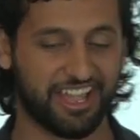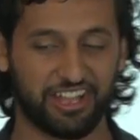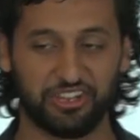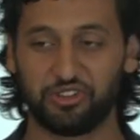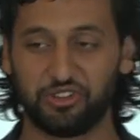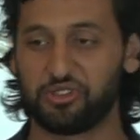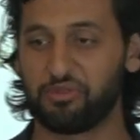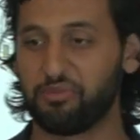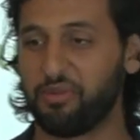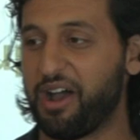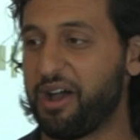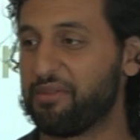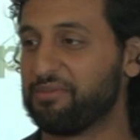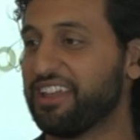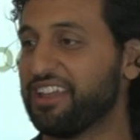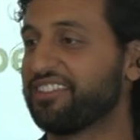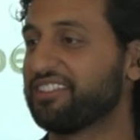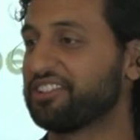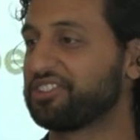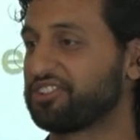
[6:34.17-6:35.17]
And you're the mom
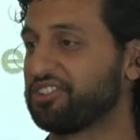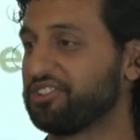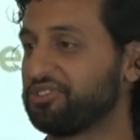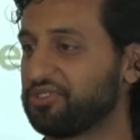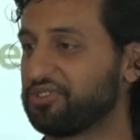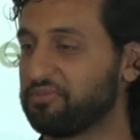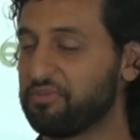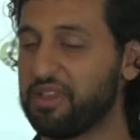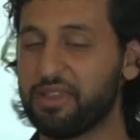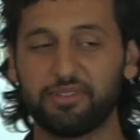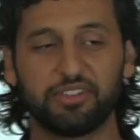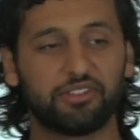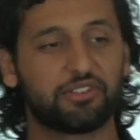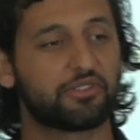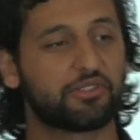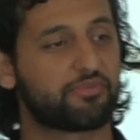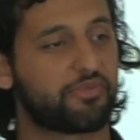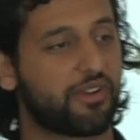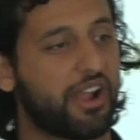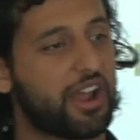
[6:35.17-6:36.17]
and the children. Maybe
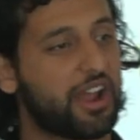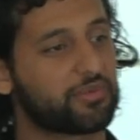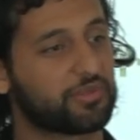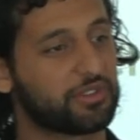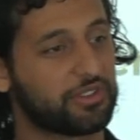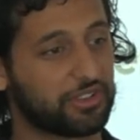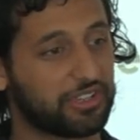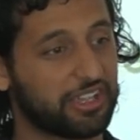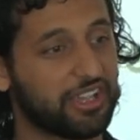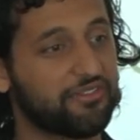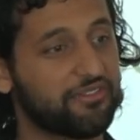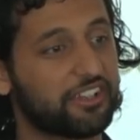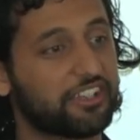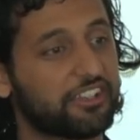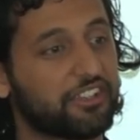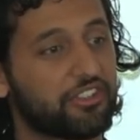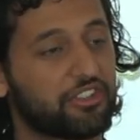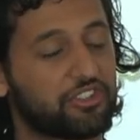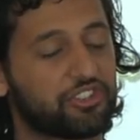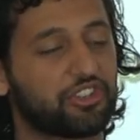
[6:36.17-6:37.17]
you're the bride when you're
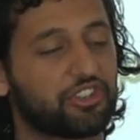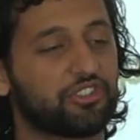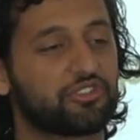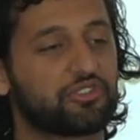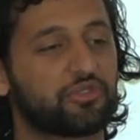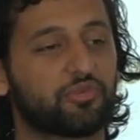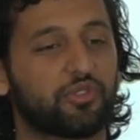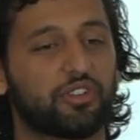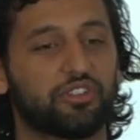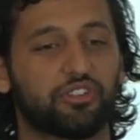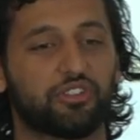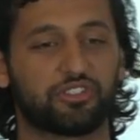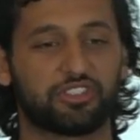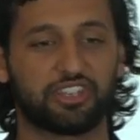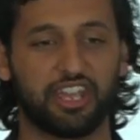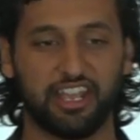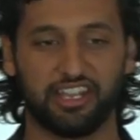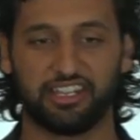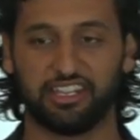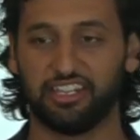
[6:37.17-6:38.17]
giving and the children when you're
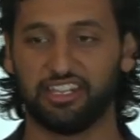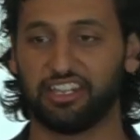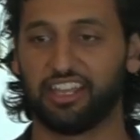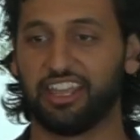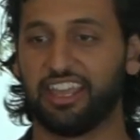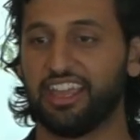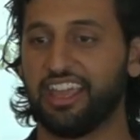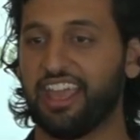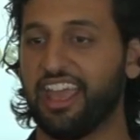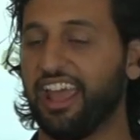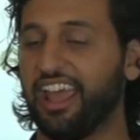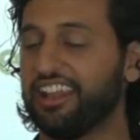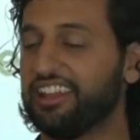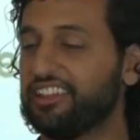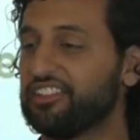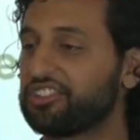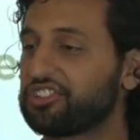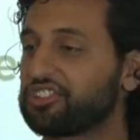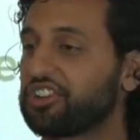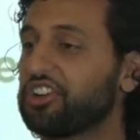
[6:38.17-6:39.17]
taking. And
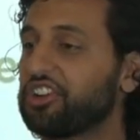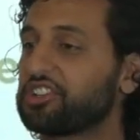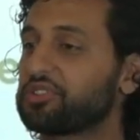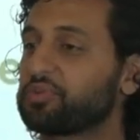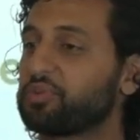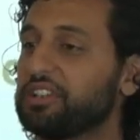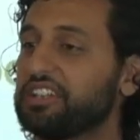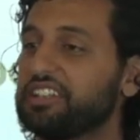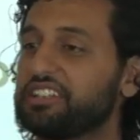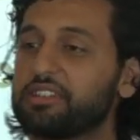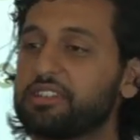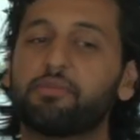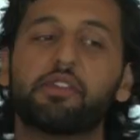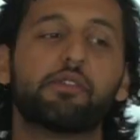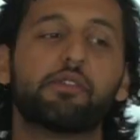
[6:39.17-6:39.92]
in the church, we need to